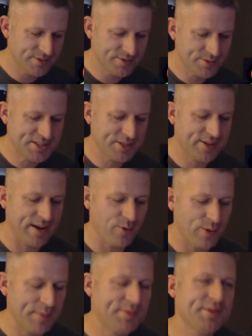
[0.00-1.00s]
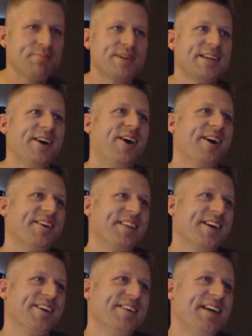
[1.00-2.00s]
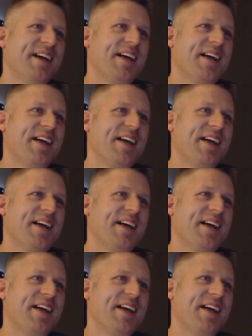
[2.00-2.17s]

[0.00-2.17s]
we still got whipped pretty hard there.